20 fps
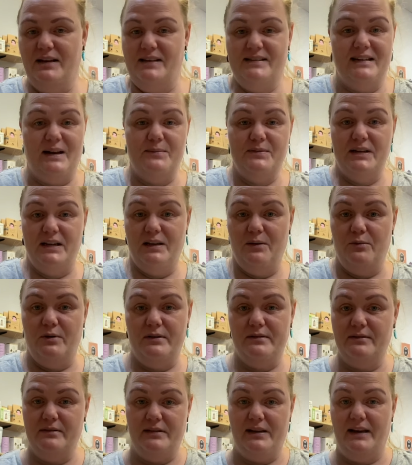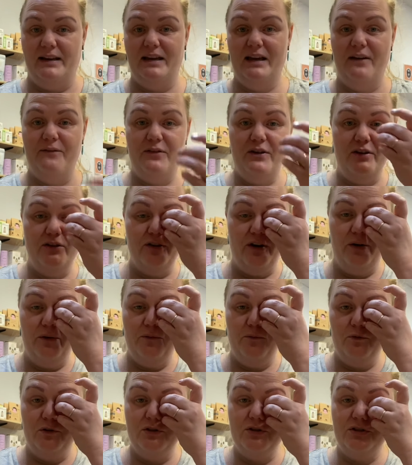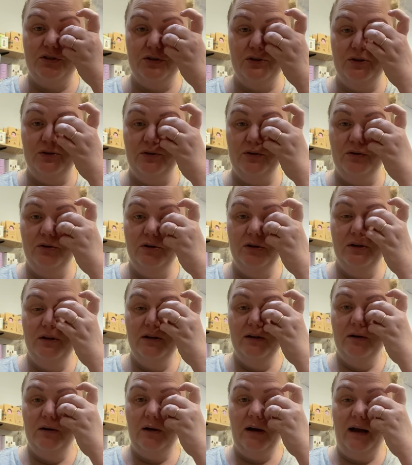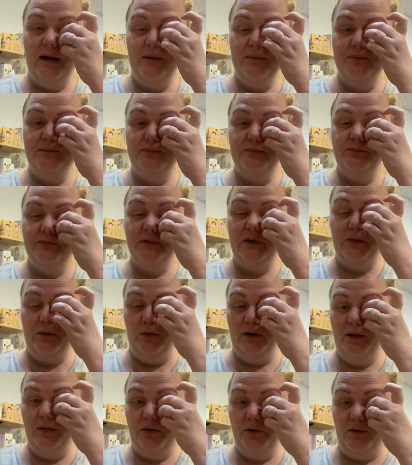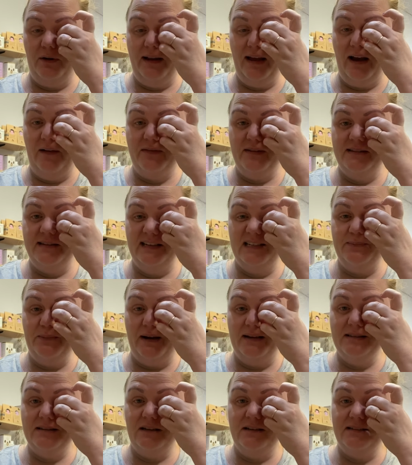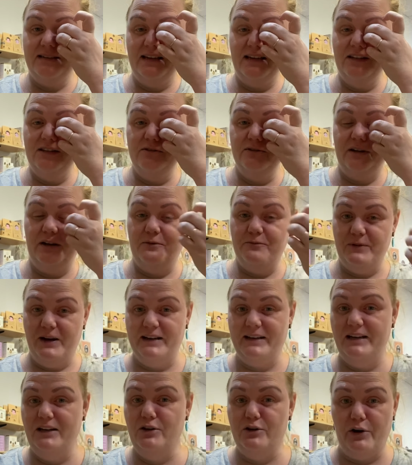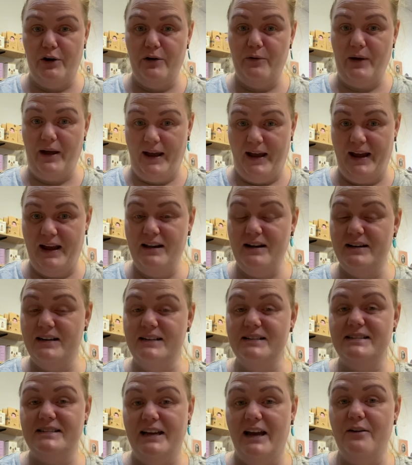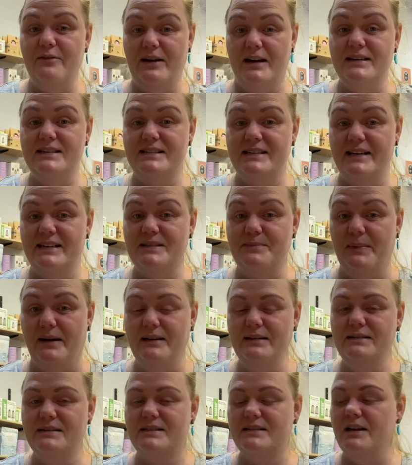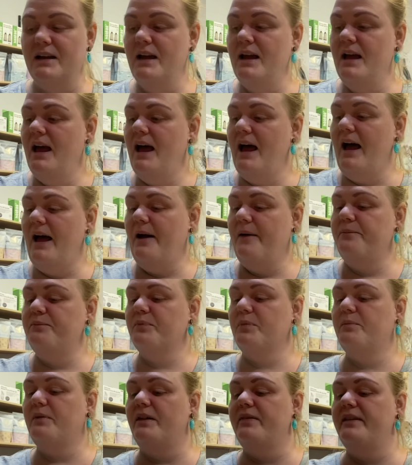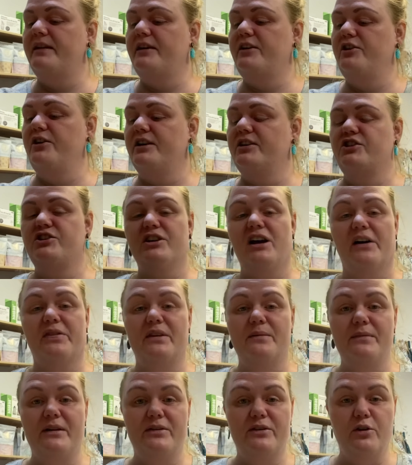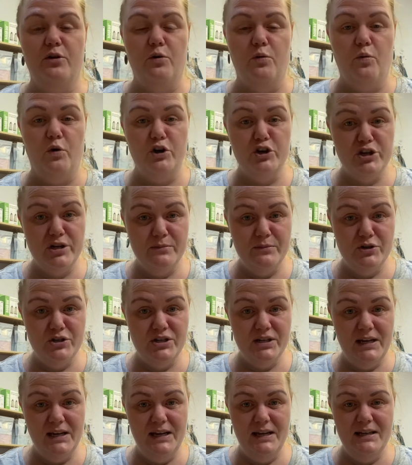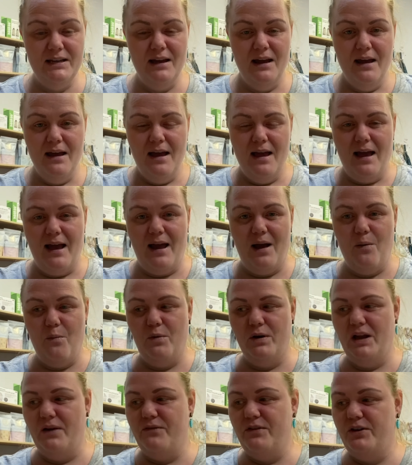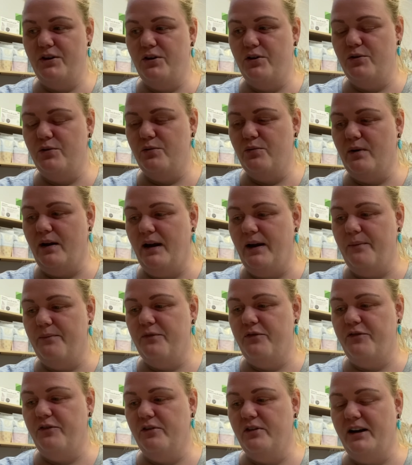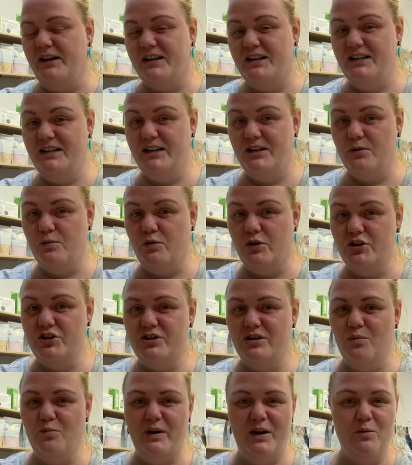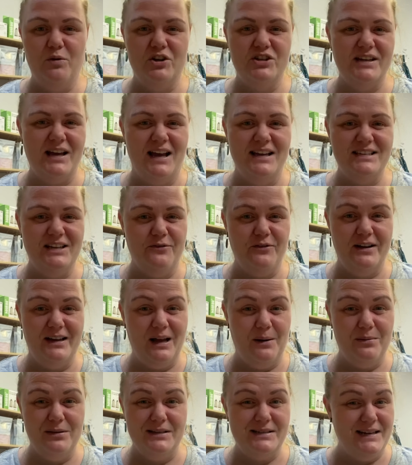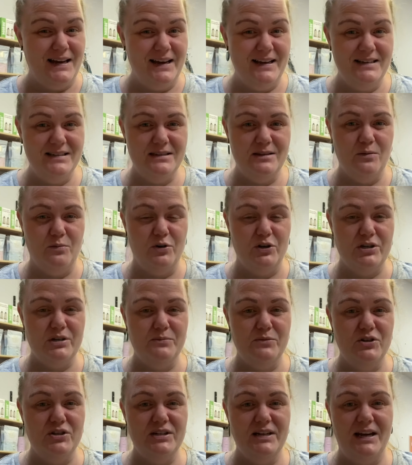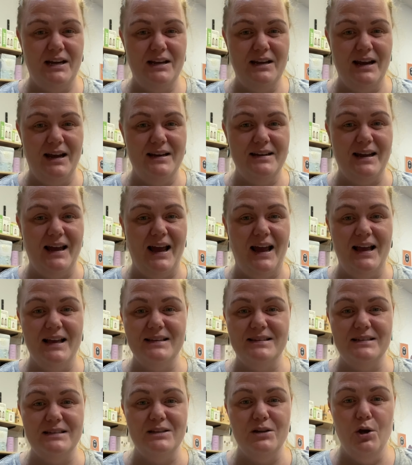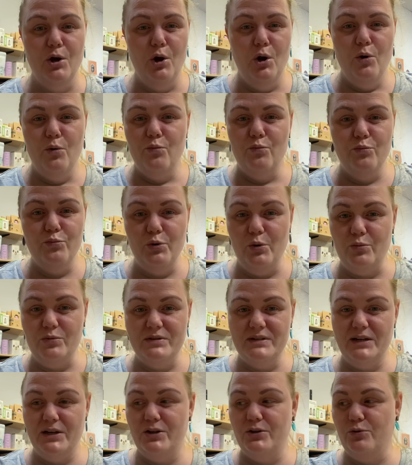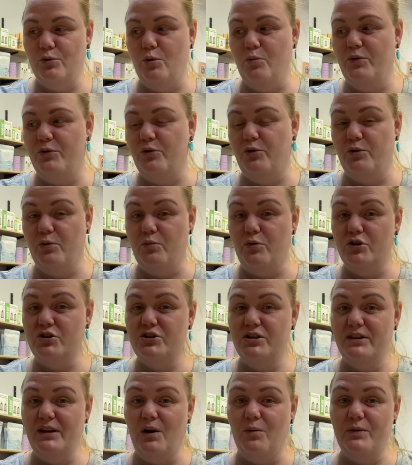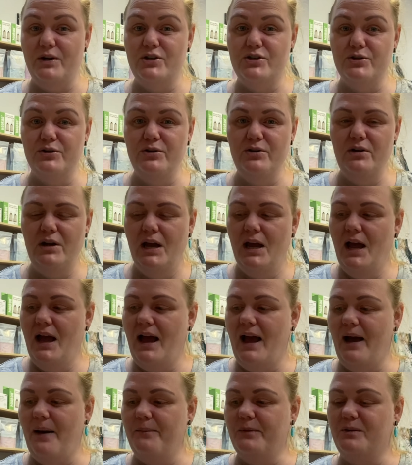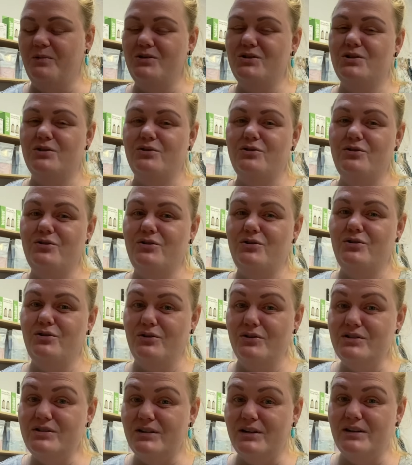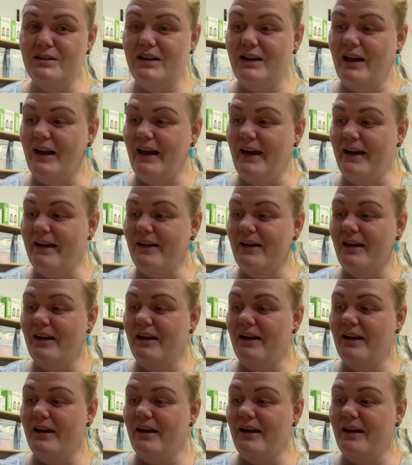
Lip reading: up to anyone. Like if you don't want to, if you want to throw it after 6 months because it is looking ratty, go ahead. It does say around 6 months. You can chuck them in your washing machine whenever you feel like you need to wash it. We wash ours every couple of days in the washing machine and it hasn't ruined it at all with all the washing that we do. We do use it like